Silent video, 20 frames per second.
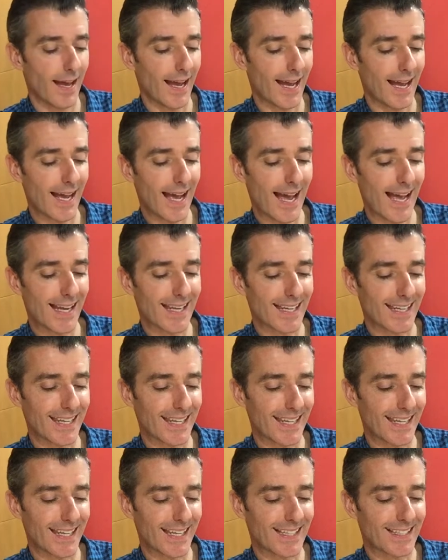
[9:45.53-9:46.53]
And
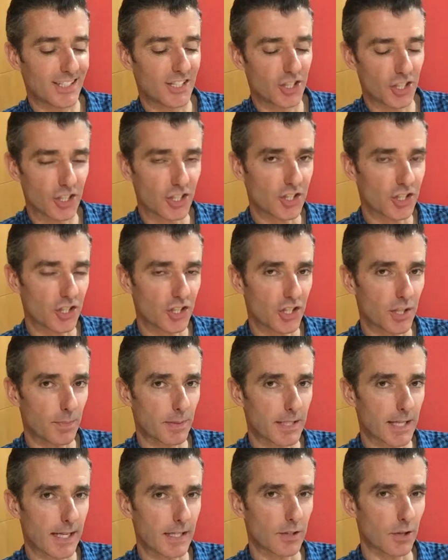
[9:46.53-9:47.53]
just as the
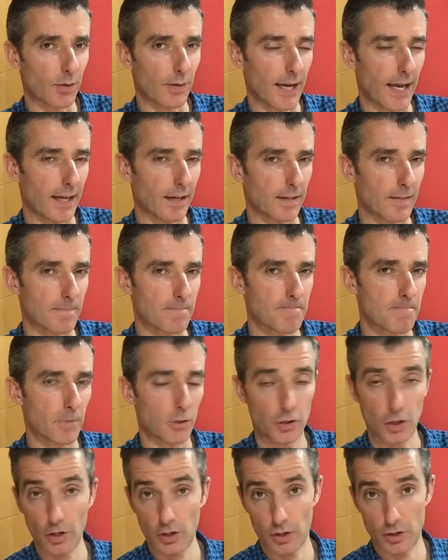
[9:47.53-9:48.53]
potato cannon
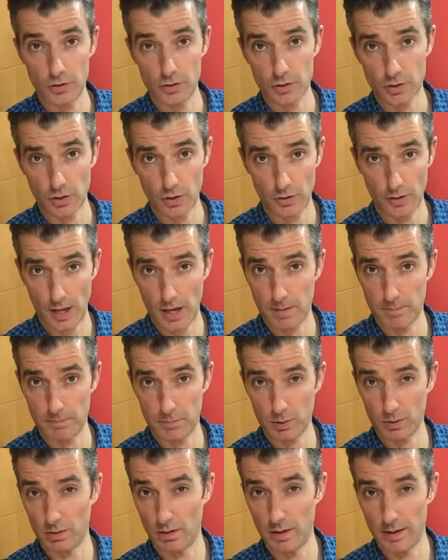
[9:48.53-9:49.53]
turns the
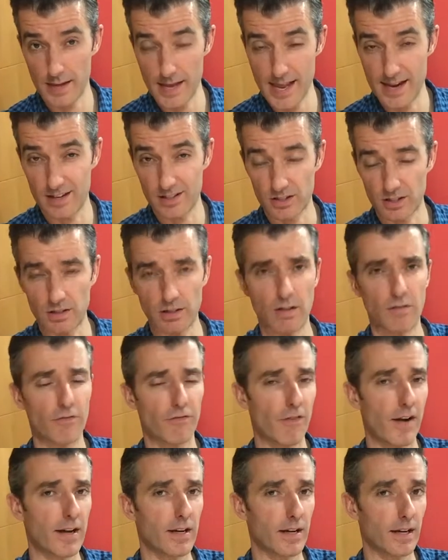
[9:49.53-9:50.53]
humble, innocent,
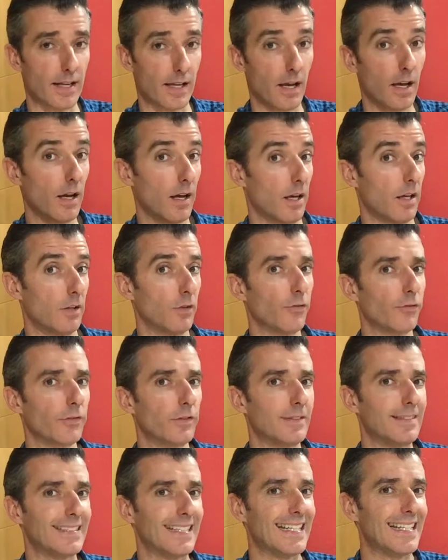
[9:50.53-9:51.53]
friendly, and often
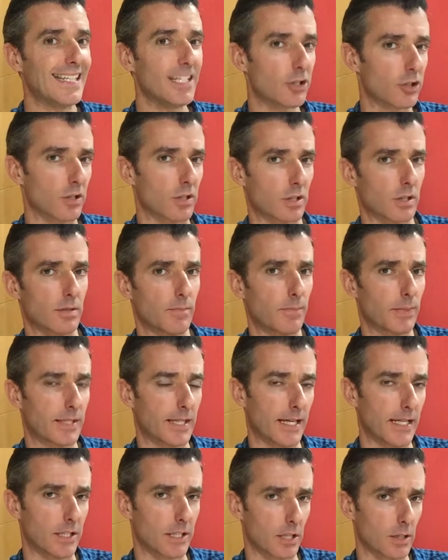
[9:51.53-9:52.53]
delicious
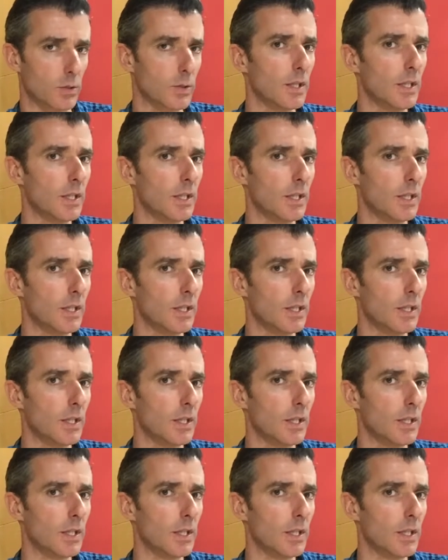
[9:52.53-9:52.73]
potato,